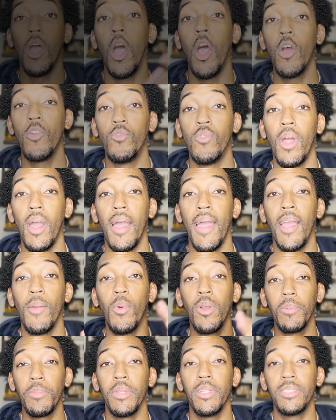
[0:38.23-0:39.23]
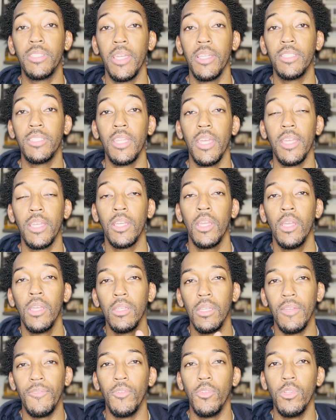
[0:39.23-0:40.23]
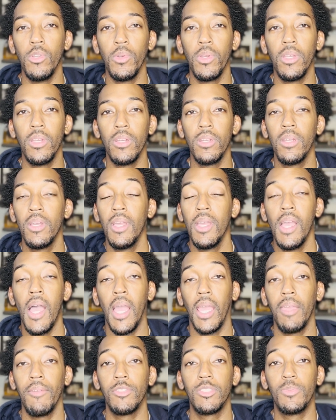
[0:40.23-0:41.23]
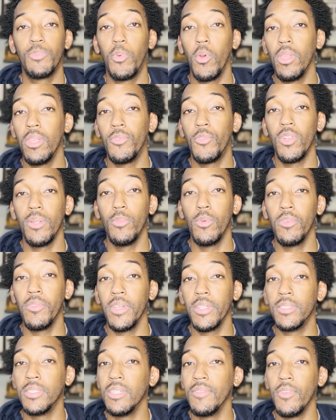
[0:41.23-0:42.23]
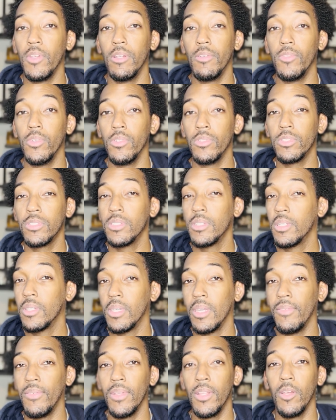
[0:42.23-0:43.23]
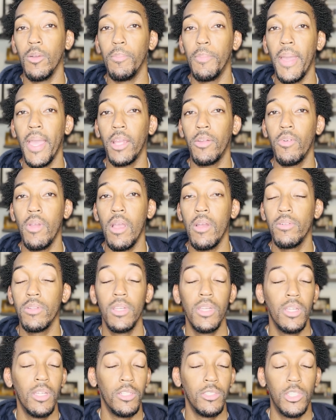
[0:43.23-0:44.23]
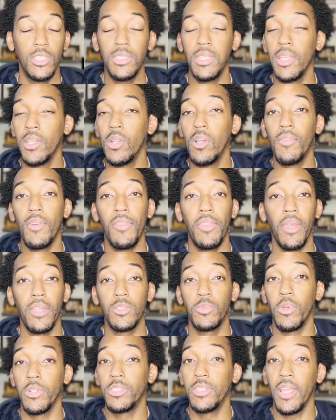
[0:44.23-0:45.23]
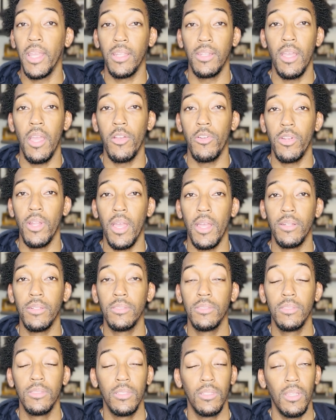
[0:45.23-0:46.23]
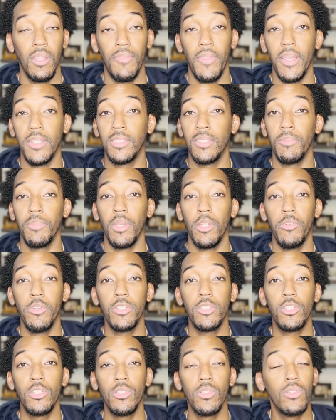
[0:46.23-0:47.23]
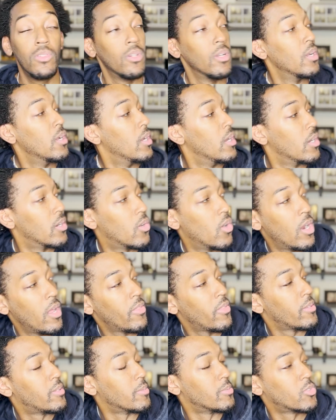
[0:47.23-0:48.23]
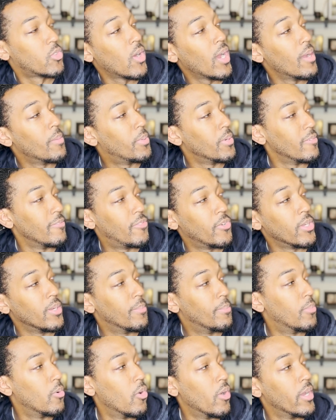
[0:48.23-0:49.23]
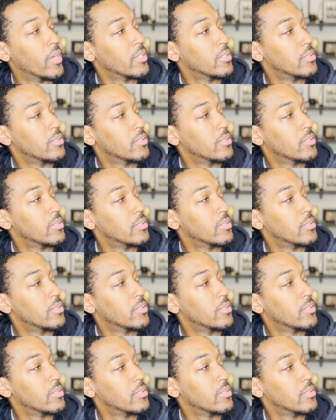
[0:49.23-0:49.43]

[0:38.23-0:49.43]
Alright, welcome to Taste Take. If you're new here, I give spoiler-free movie and TV reviews. Give you a little background, just letting you know if I think it's worth checking out or not. If that's something you're into, go ahead and hit the subscribe button for your boy.